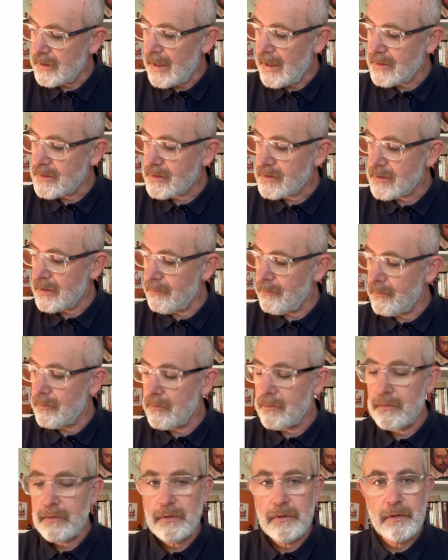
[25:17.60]
asks him,
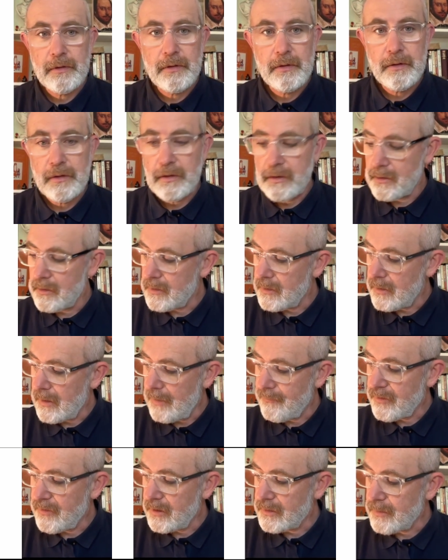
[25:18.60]

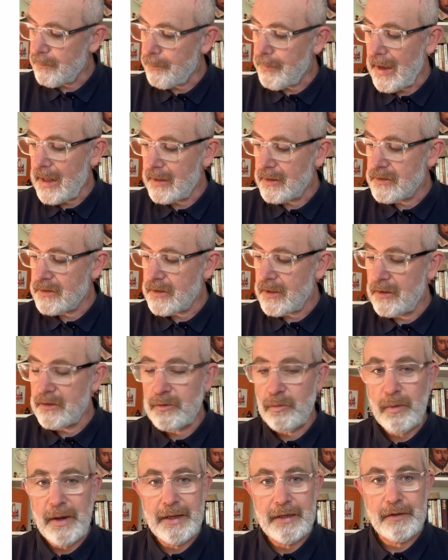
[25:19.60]
have you got the balance here to
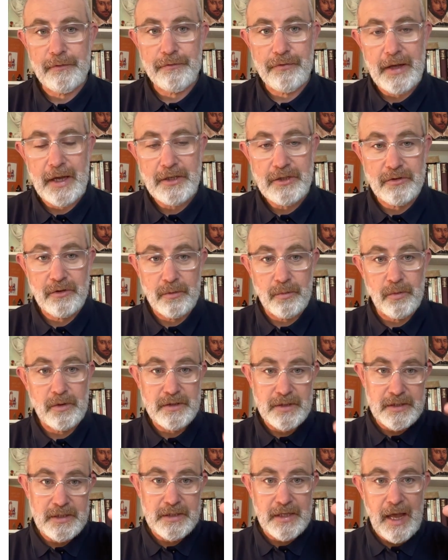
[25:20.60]
weigh the flesh? In other words,
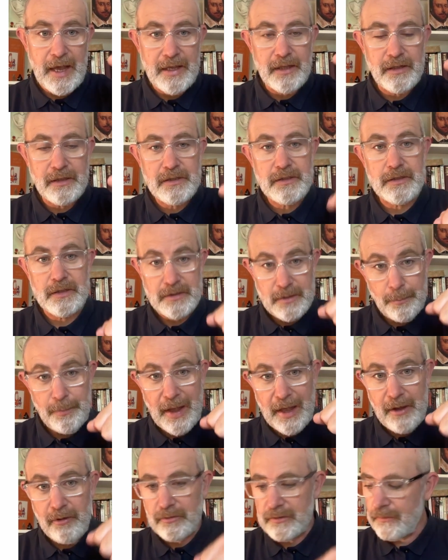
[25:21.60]
the scales. It's a
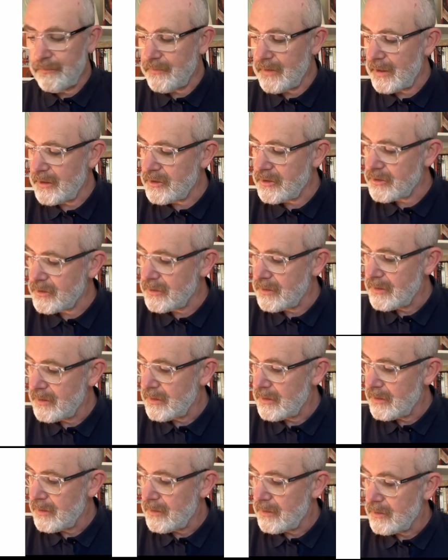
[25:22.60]
pound of flesh.
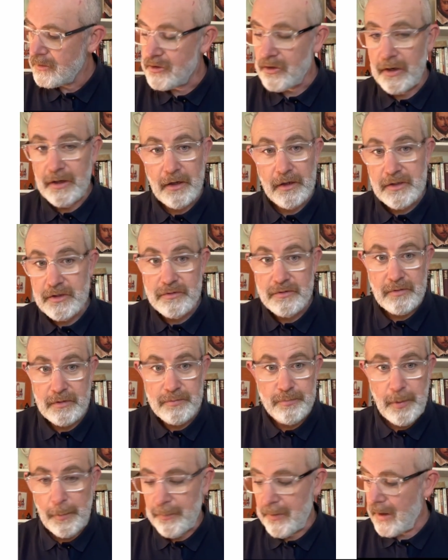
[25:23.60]
Shylock is
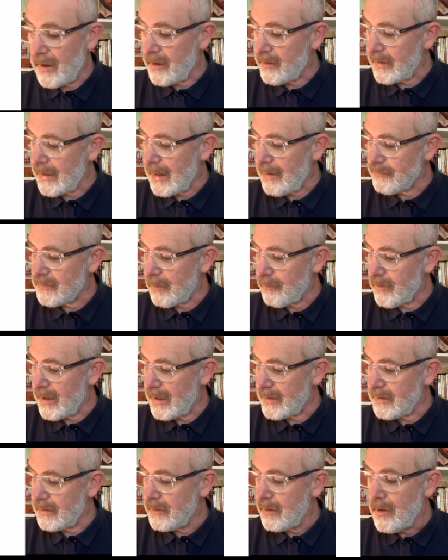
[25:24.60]
prepared. I have them
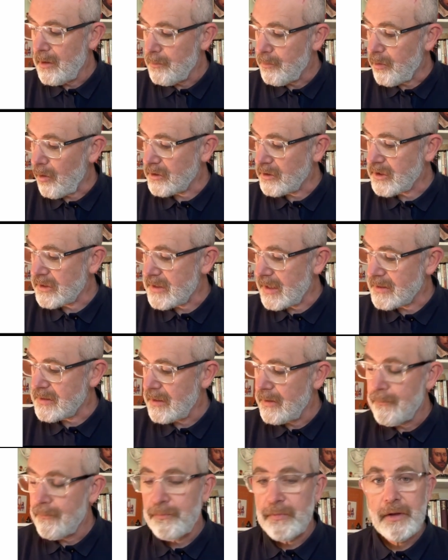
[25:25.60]
ready. Portia says,
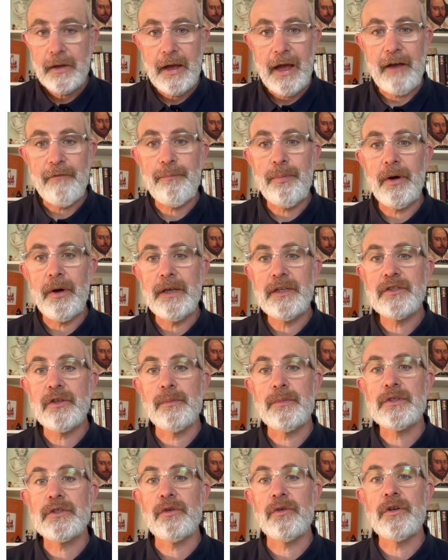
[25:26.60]
have by some
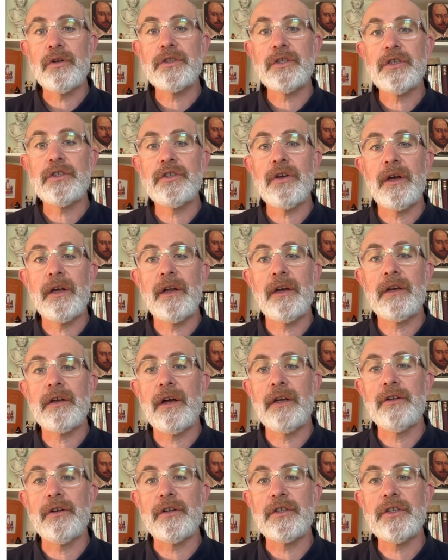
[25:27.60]
surgeon Shylock
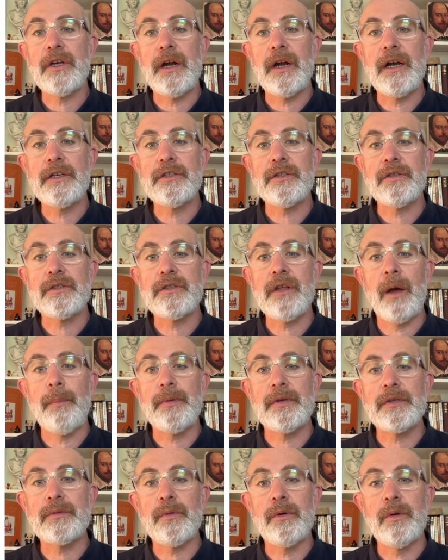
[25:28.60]
on your charge to stop
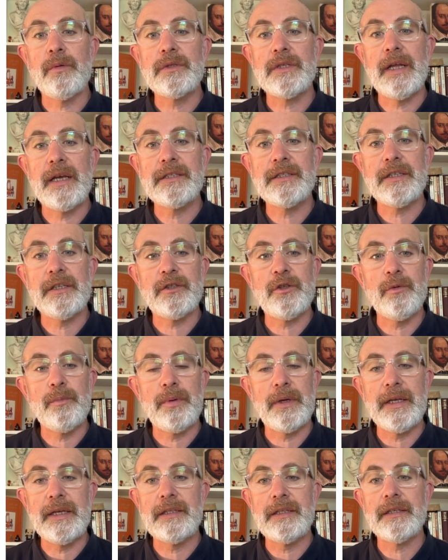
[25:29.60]
his wounds, lest he do
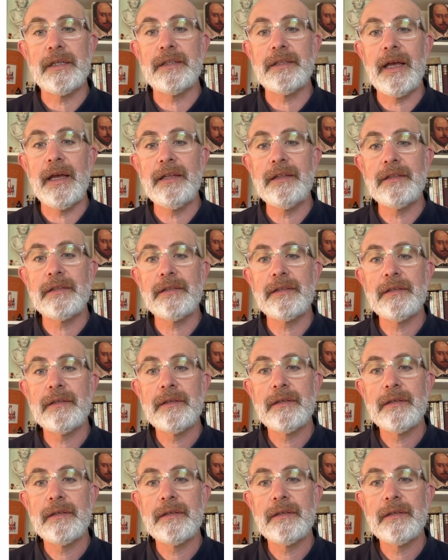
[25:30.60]
bleed to death.